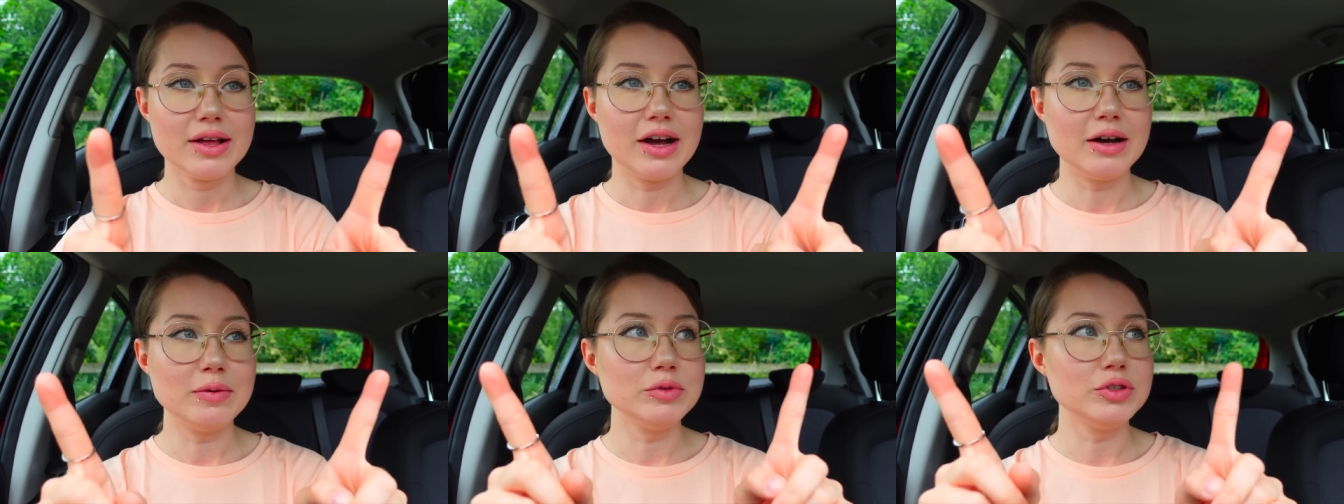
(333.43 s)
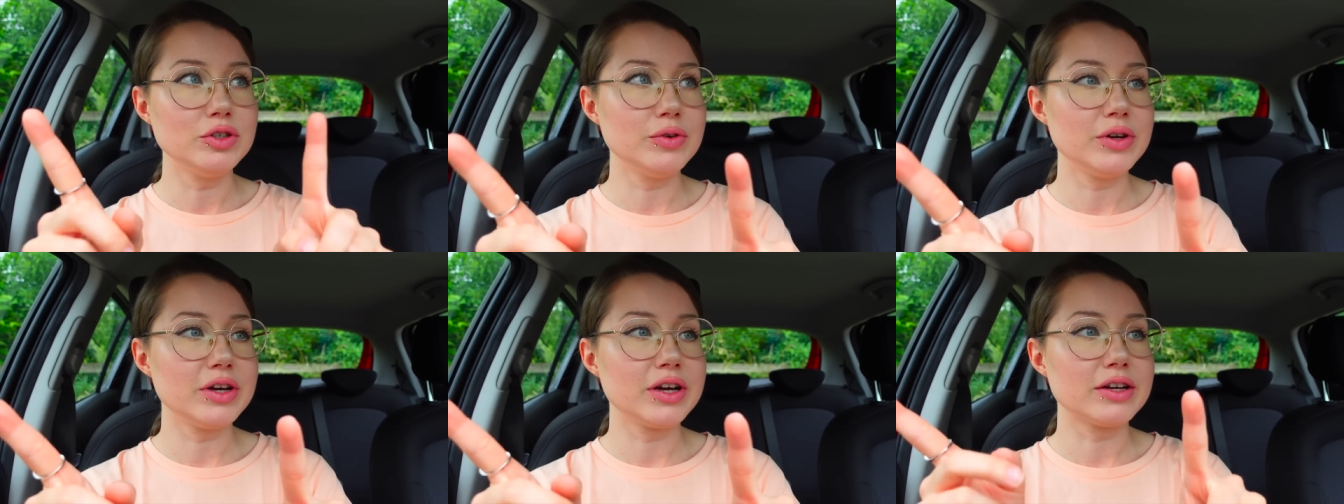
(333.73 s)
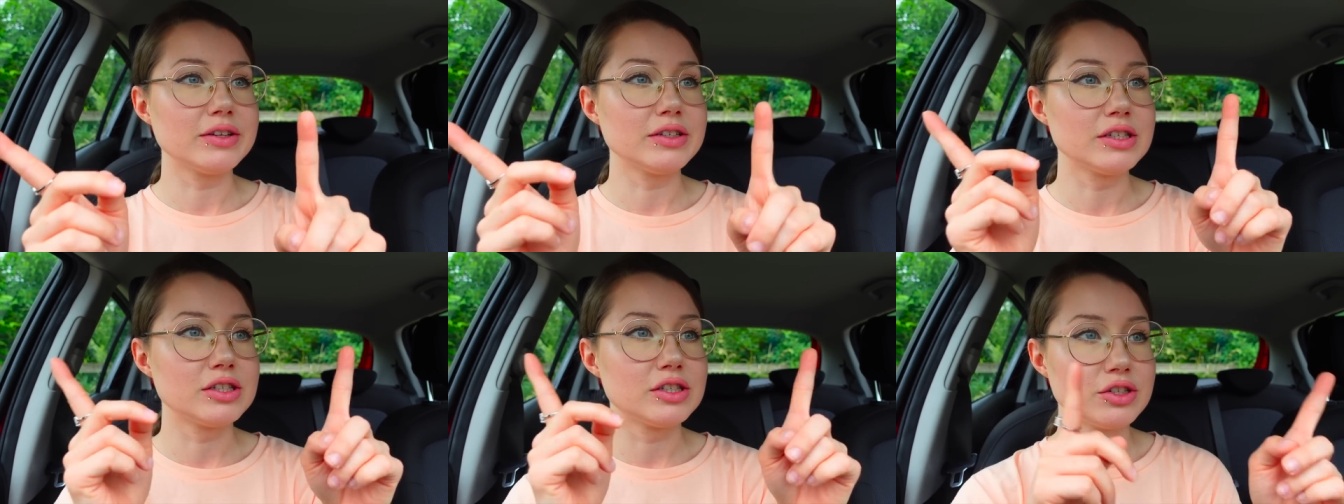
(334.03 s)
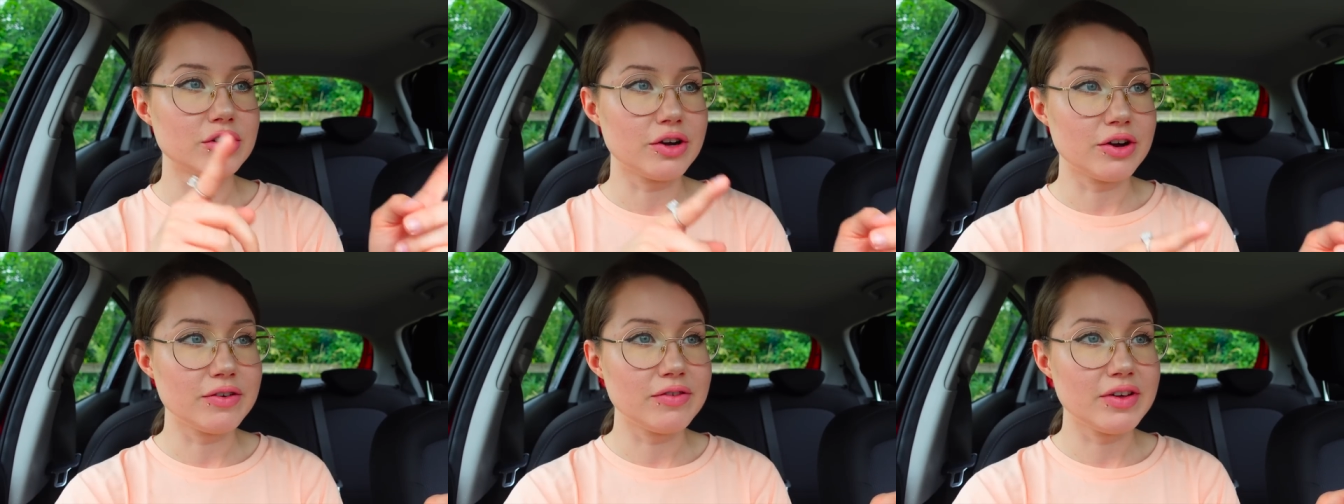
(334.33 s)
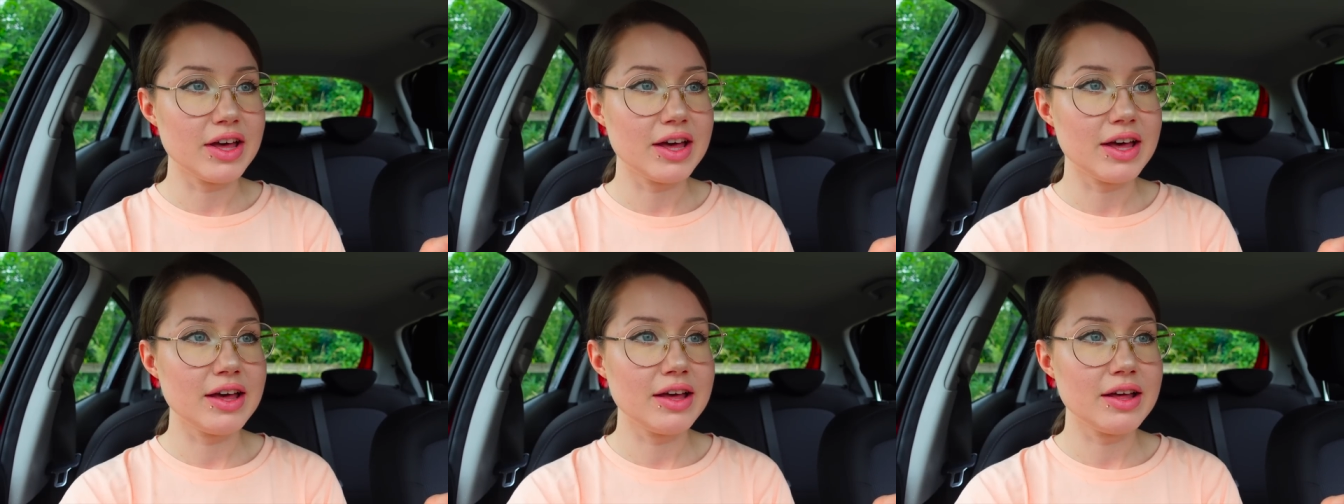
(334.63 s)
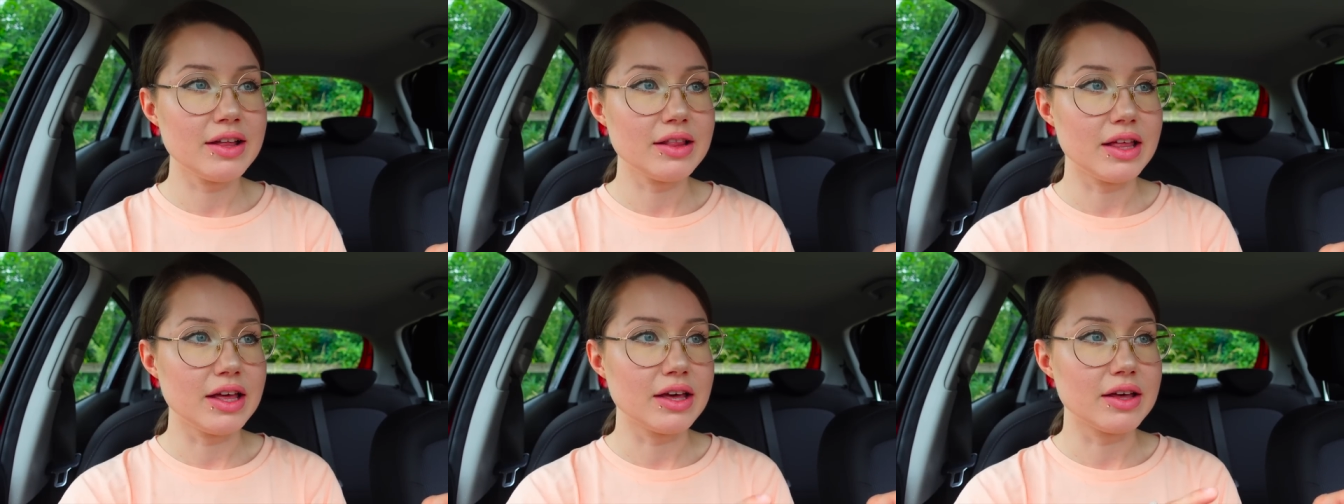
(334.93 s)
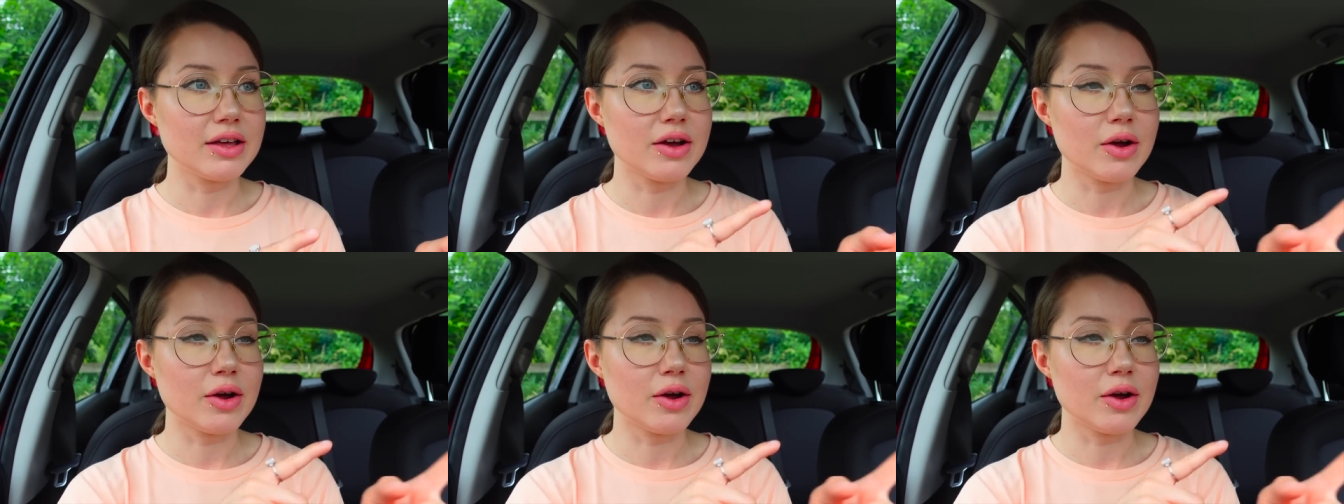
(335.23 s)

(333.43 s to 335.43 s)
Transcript: I'm doing a survey like